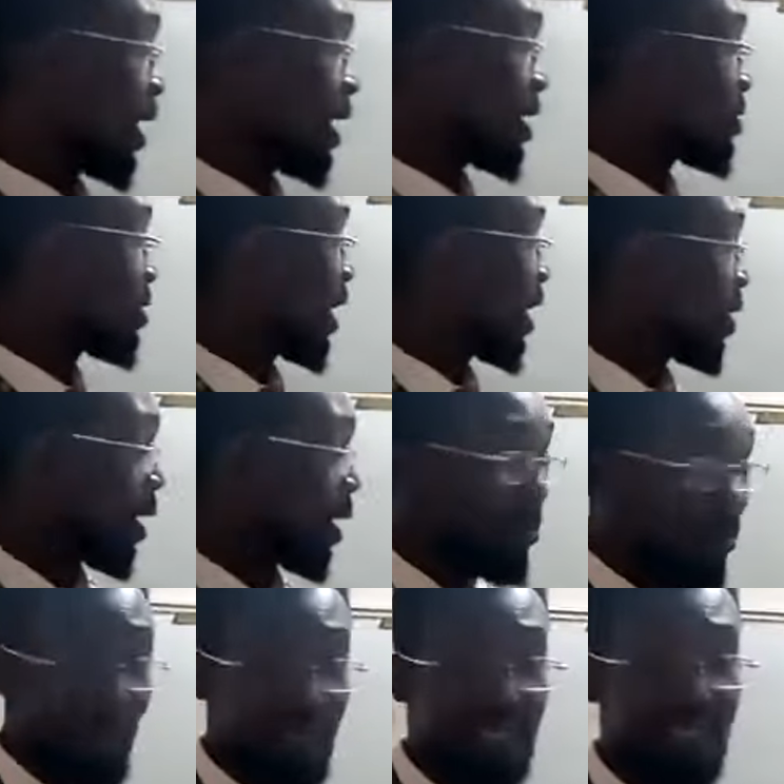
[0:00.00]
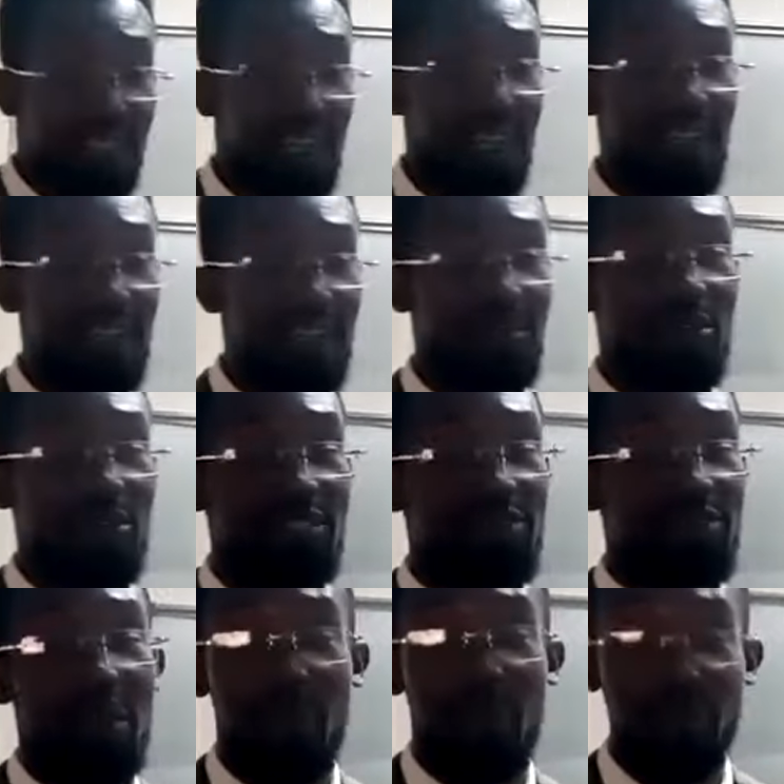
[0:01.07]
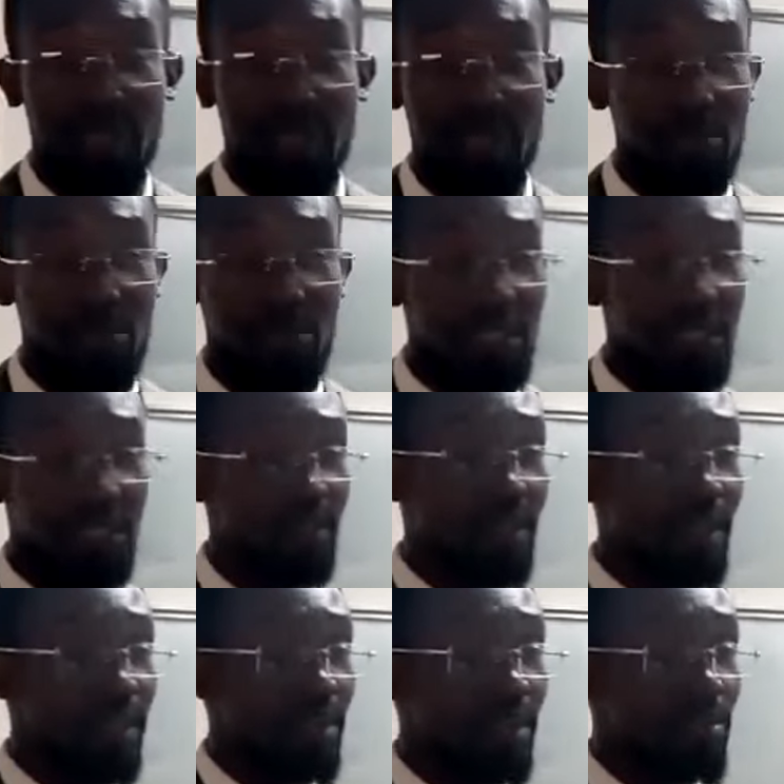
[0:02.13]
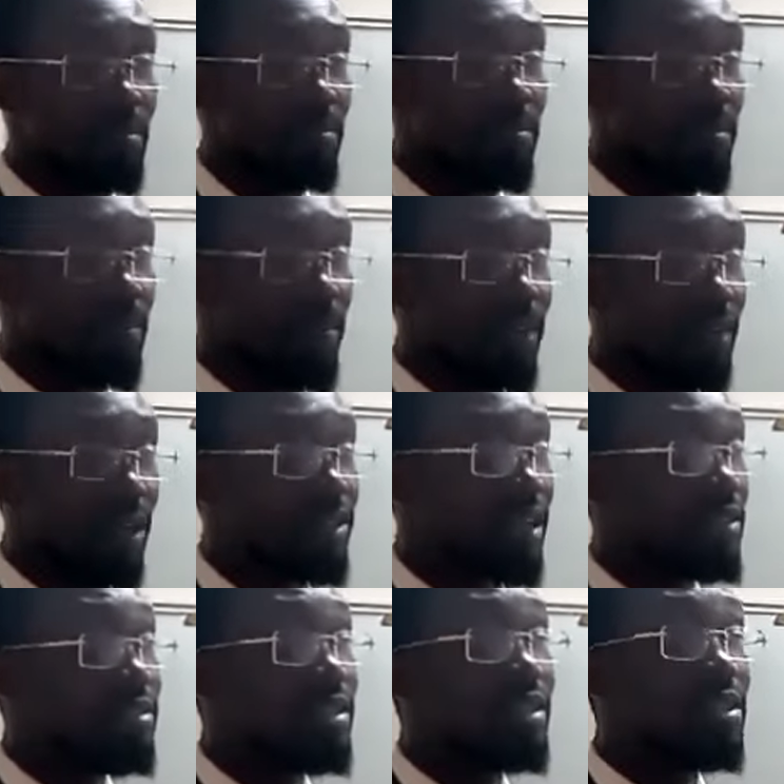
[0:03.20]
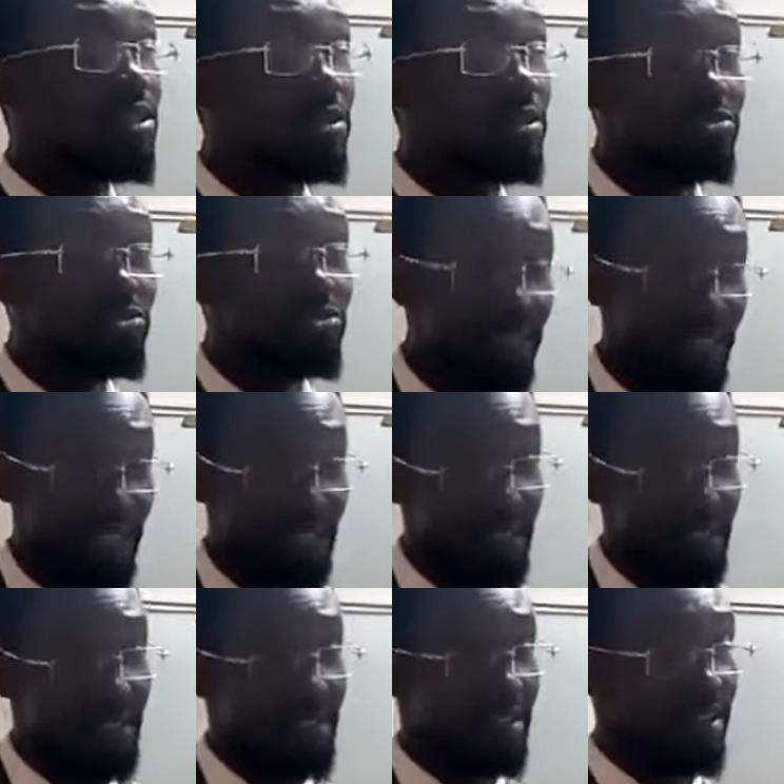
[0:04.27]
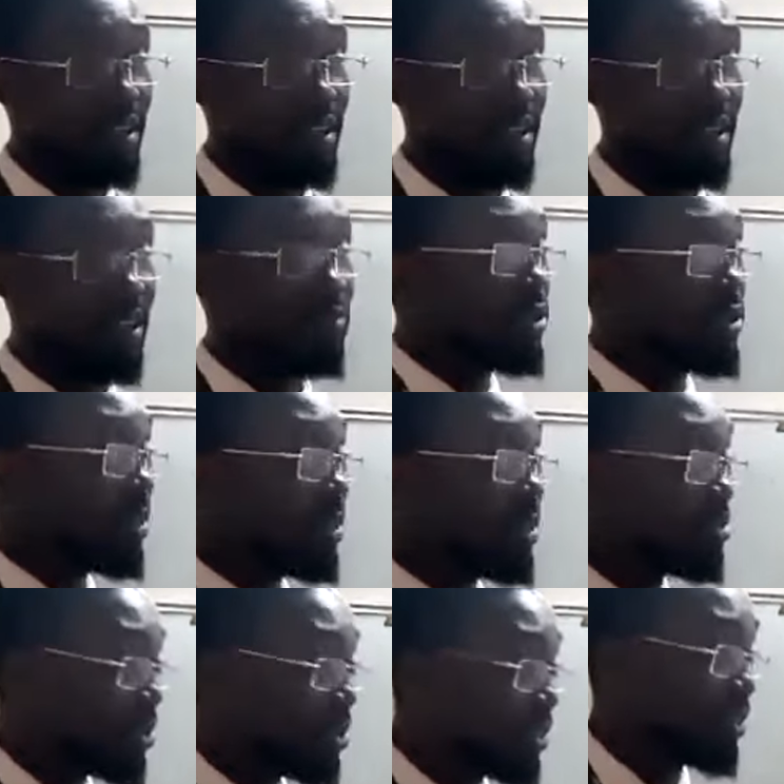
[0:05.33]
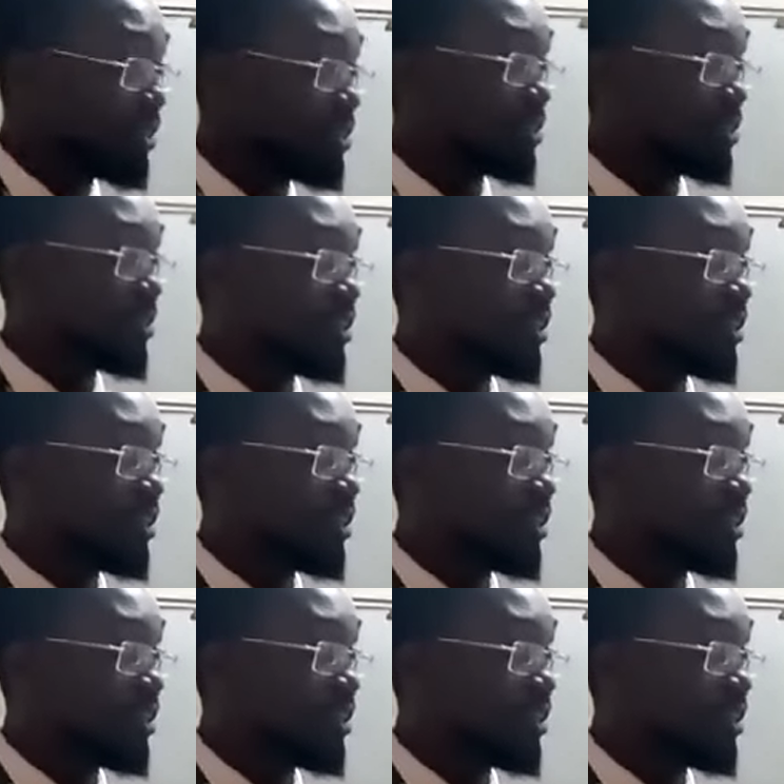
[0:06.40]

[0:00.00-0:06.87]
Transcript: I, I, I'm always saying it because it's very important to me. Because I've seen a lot of traders, I've watched them trade.